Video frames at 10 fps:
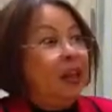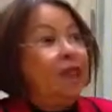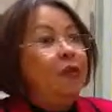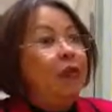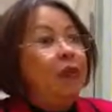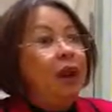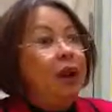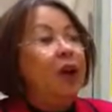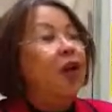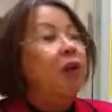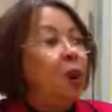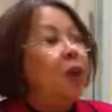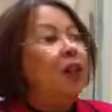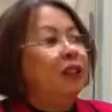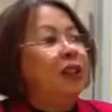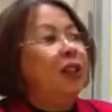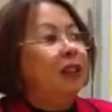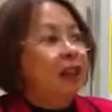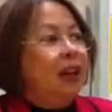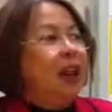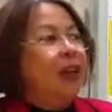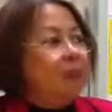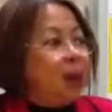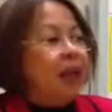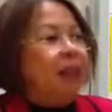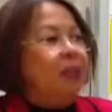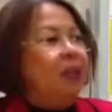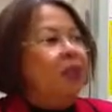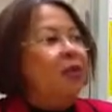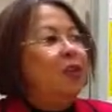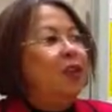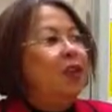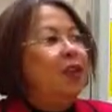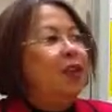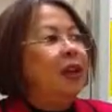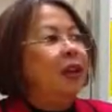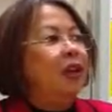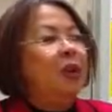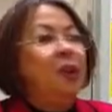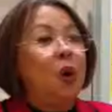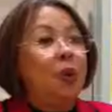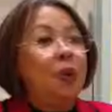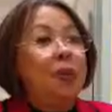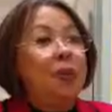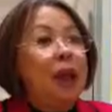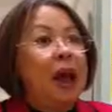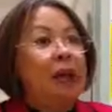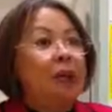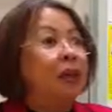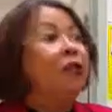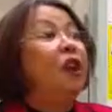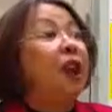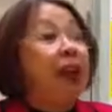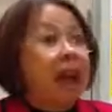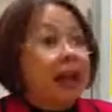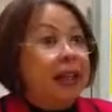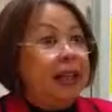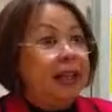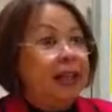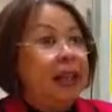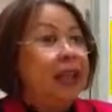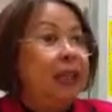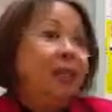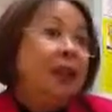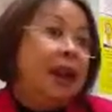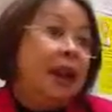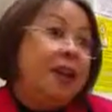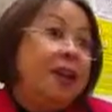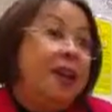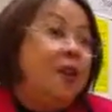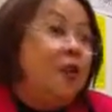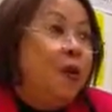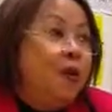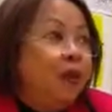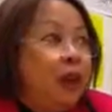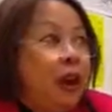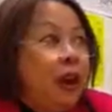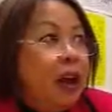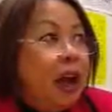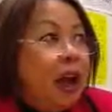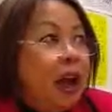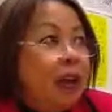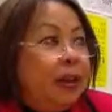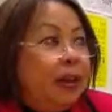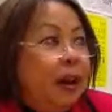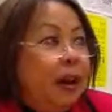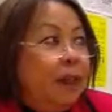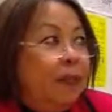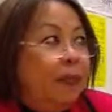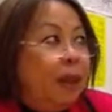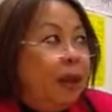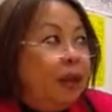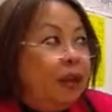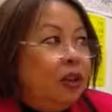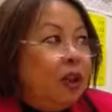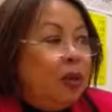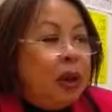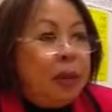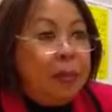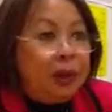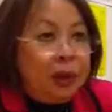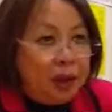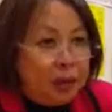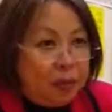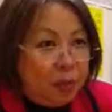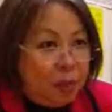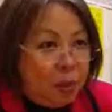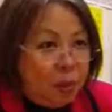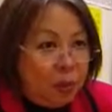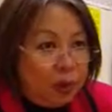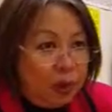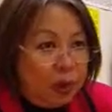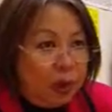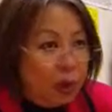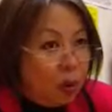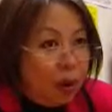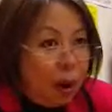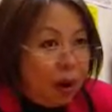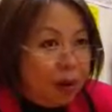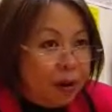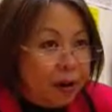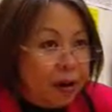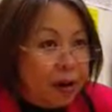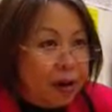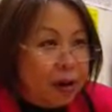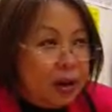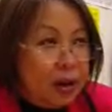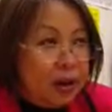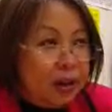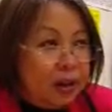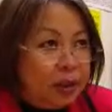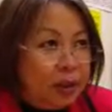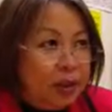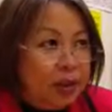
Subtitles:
If you look at her, you know that she's mixed, but you didn't think that she was totally black. It's very light. It's even lighter than yours. And she looked up at these people who sang in the choir, and she said,